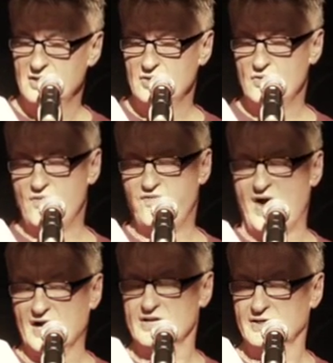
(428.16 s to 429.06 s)
You
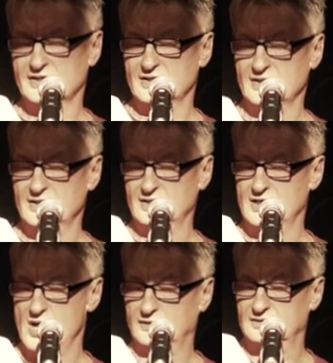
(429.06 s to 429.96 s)
fucking
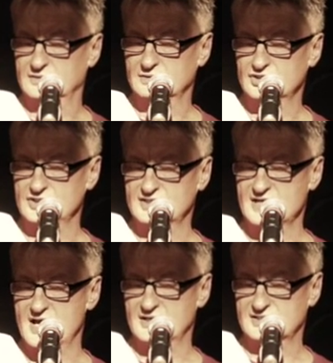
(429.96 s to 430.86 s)
idiot, she
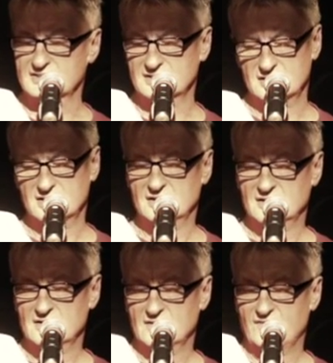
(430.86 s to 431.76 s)
says.
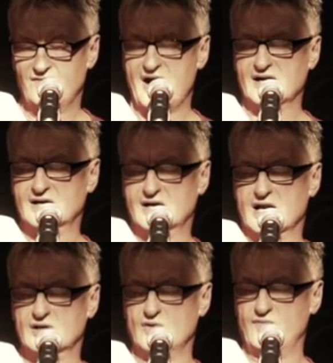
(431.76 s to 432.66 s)
Fuck
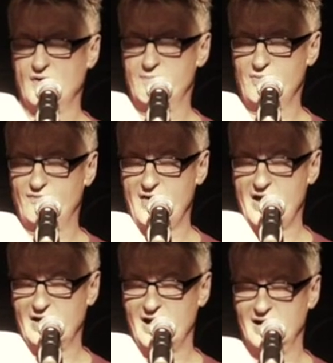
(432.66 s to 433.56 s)

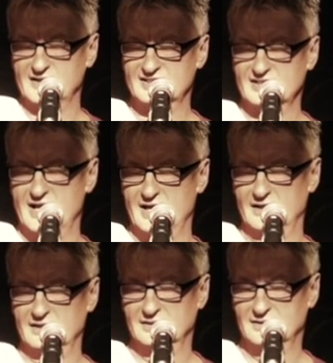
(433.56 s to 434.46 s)
Kartoffelpuffaaa, I say,
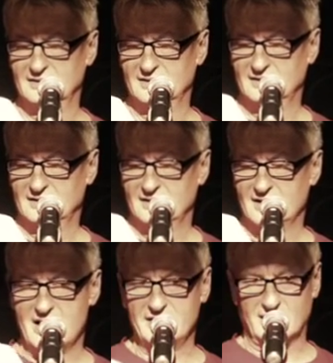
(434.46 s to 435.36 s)

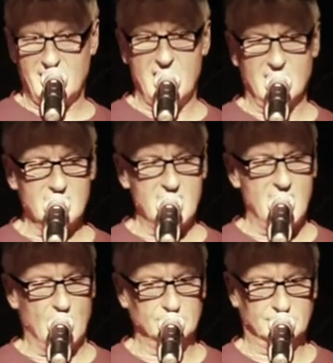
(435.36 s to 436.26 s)
and come
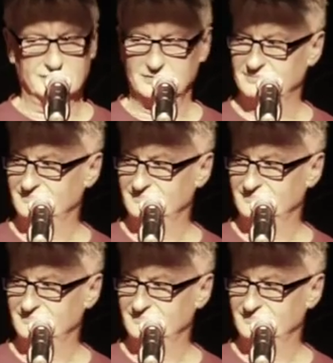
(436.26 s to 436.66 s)
out.